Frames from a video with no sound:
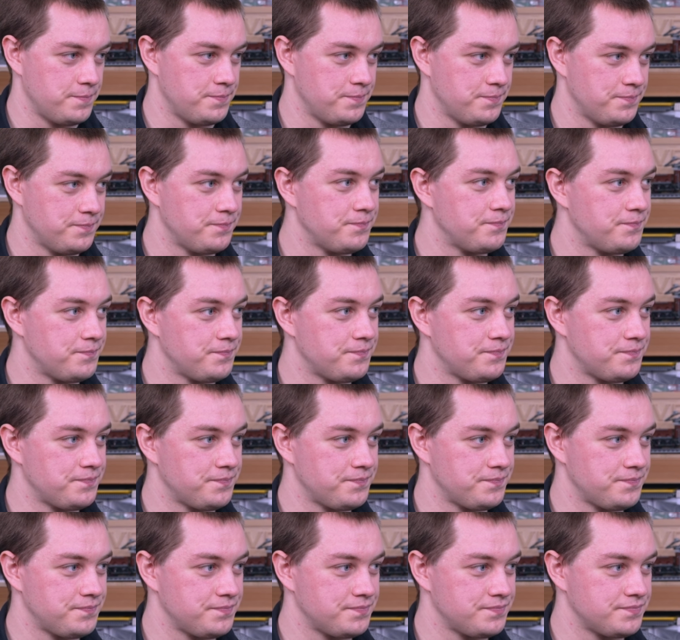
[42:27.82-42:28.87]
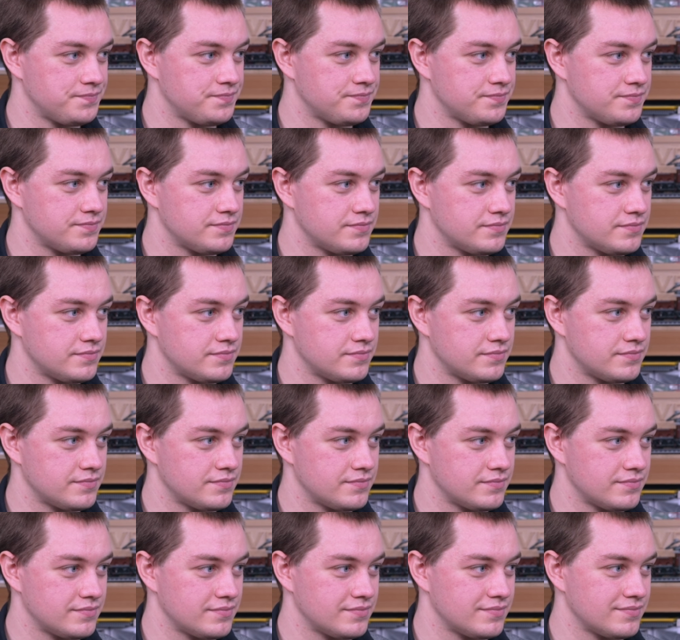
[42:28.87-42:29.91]

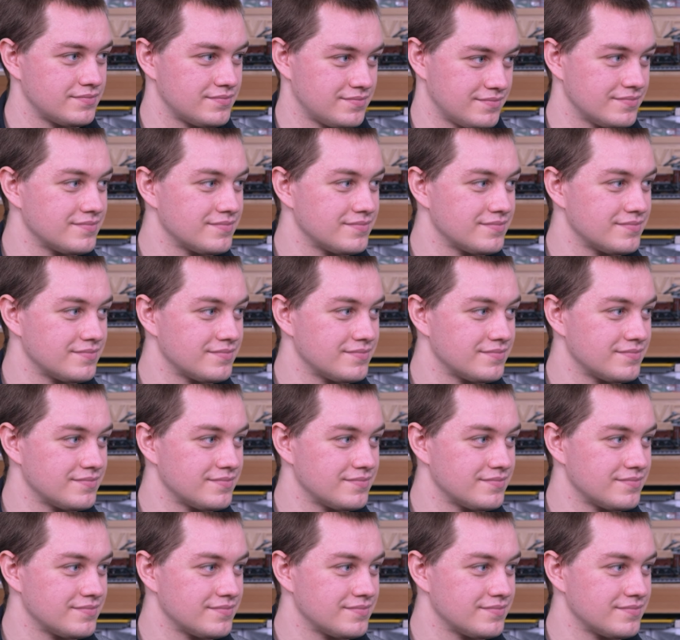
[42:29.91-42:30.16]
The person shown says nothing.